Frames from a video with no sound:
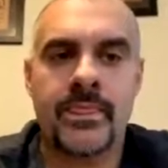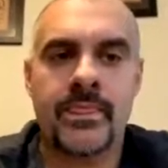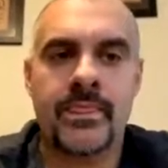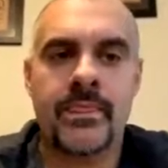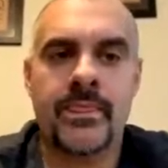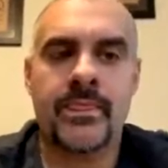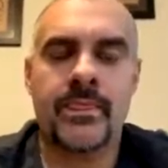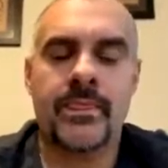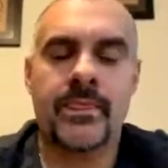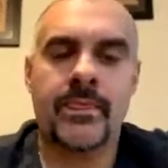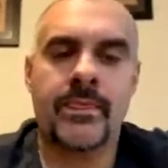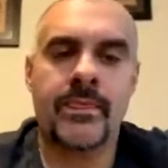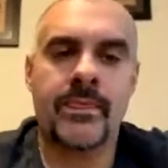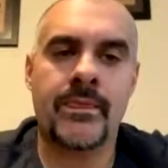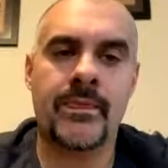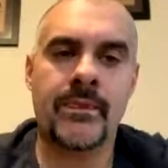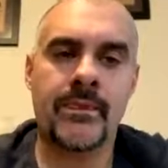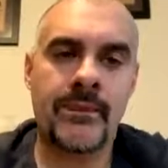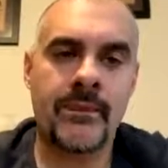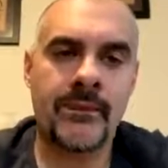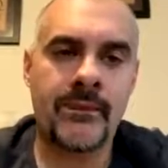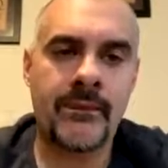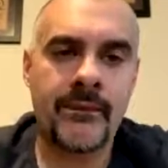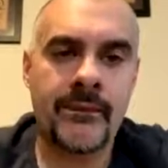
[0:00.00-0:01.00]

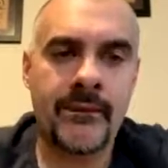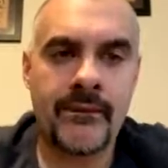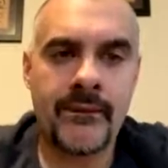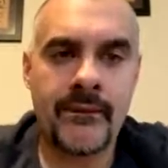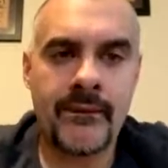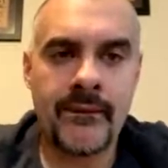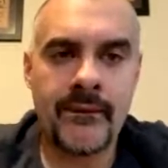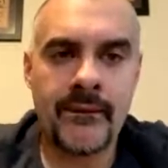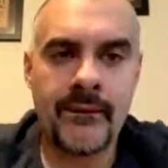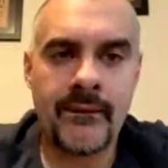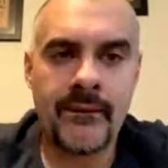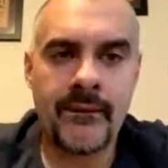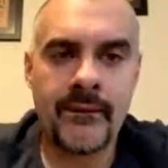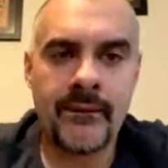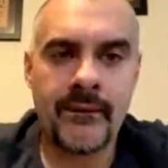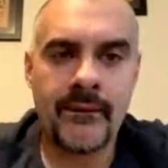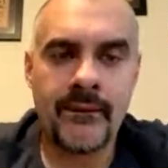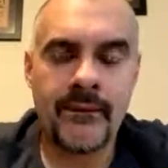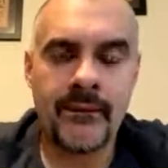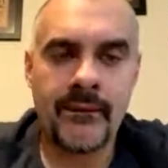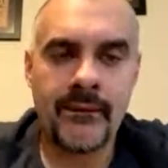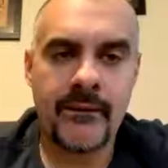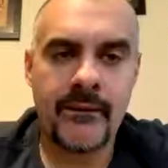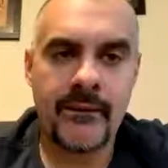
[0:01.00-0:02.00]

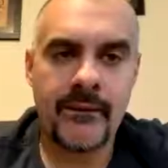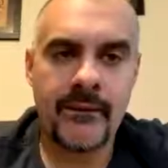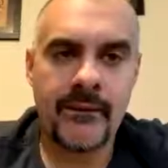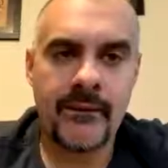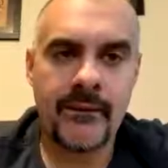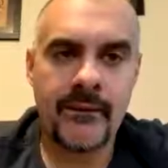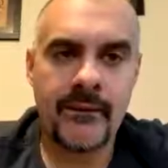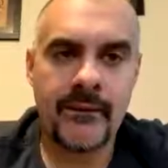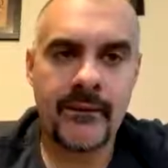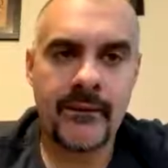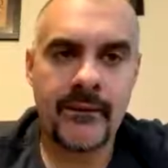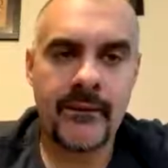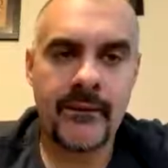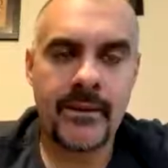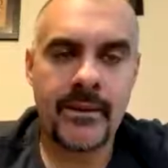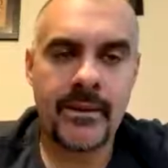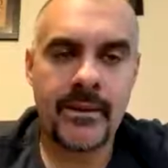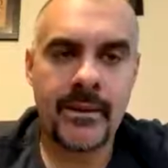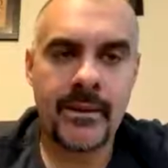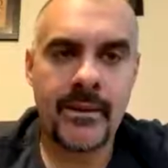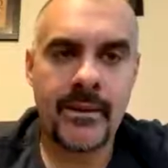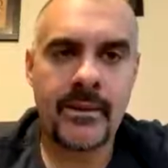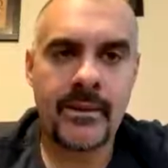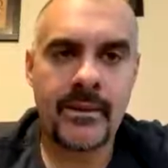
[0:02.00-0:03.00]

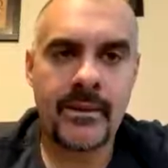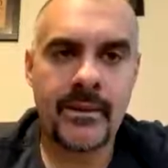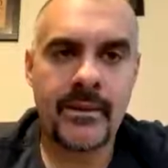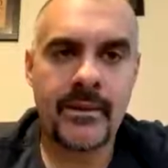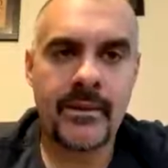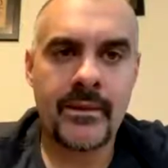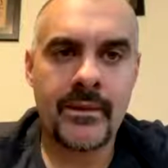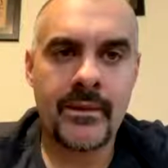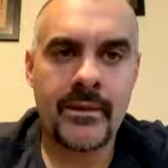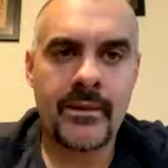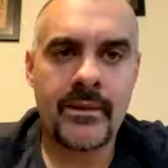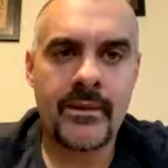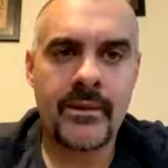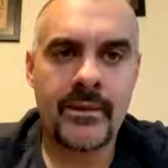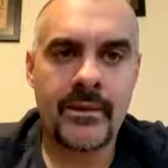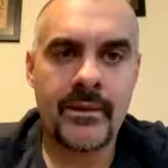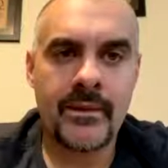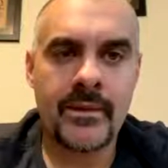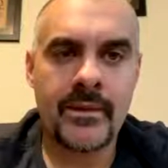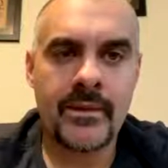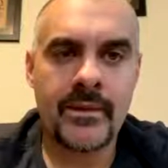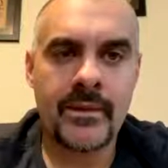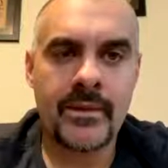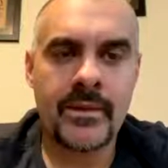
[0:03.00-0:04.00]

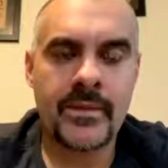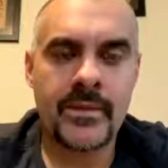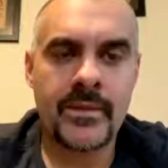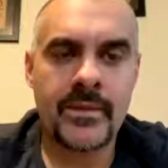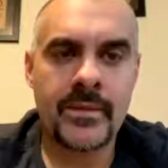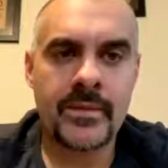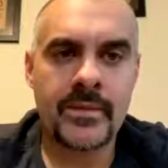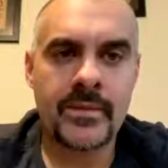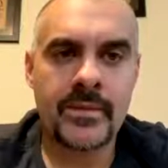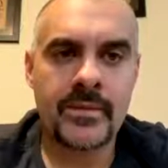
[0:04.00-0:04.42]
No words are spoken by the person on screen.